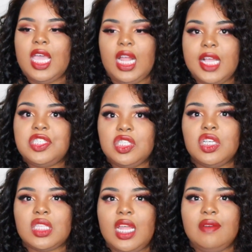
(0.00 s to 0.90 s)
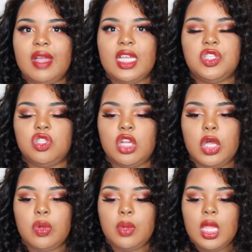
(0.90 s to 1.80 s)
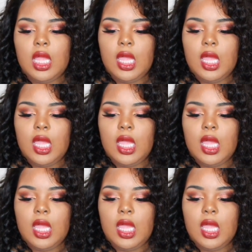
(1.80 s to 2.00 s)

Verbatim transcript: and I actually took that advice, you know.